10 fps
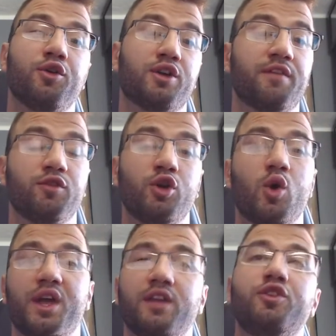you're gonna have to
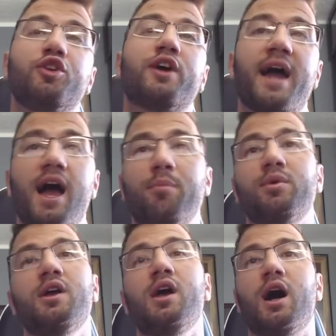go into your app,
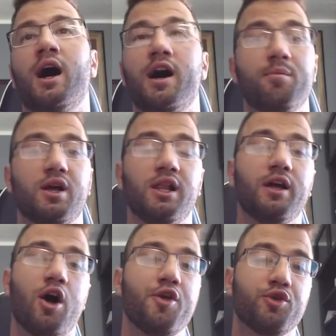
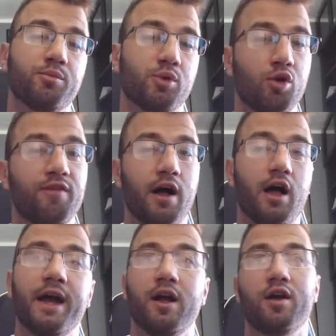click on your profile
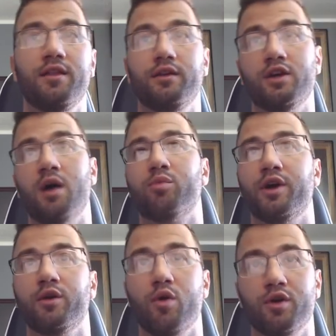icon in the top
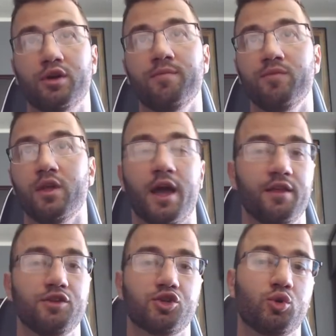right corner, and
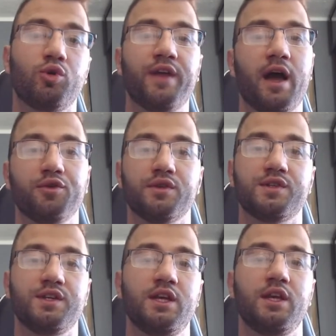then scroll down, you'll
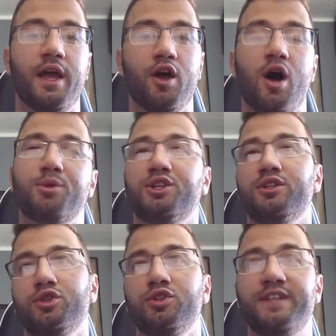see a
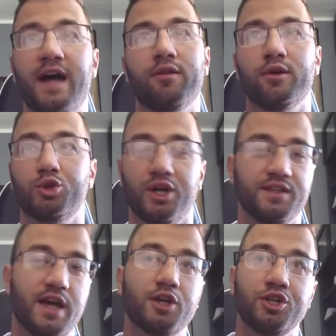option to download
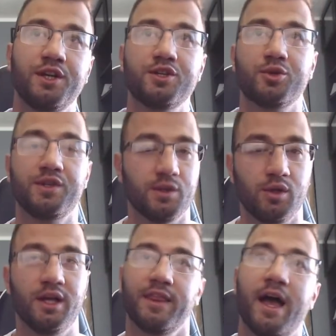transaction history. So
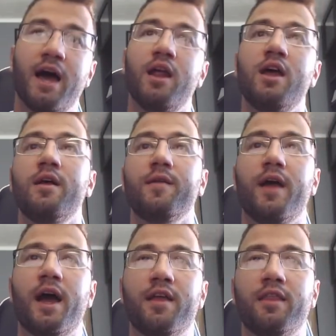click that.
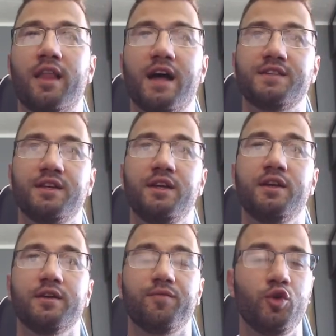And then lastly,
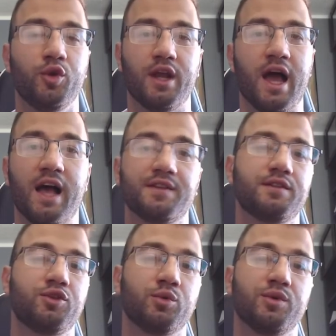you can
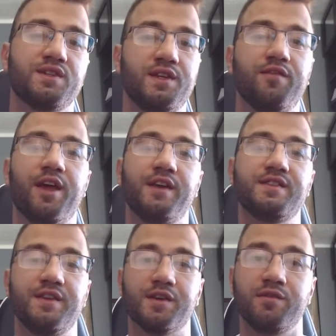ask to receive a
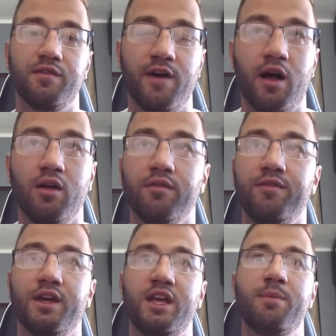CSV file
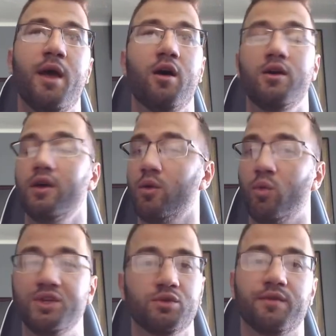via email.
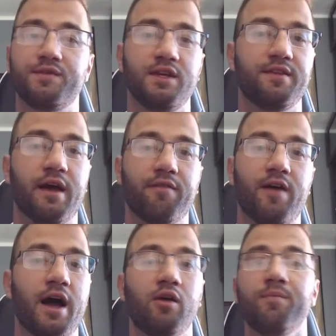Once you receive that
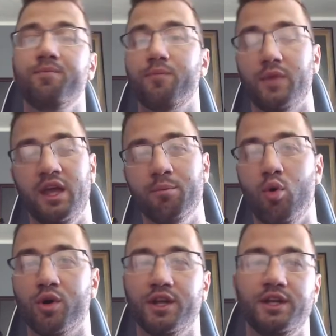file,
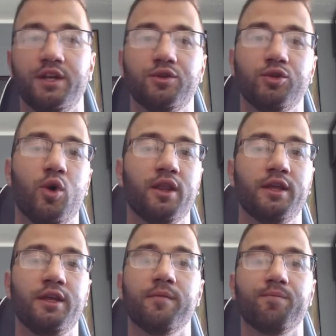import it into
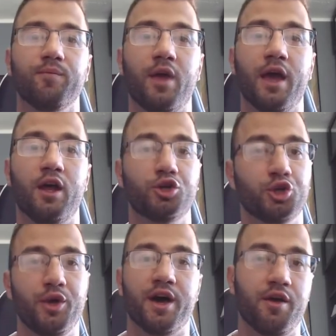Koinly, and I'll
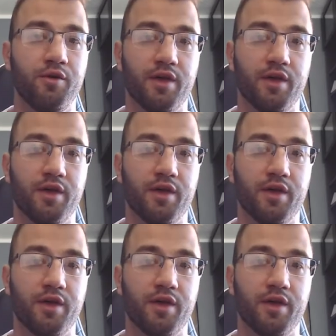show you how to do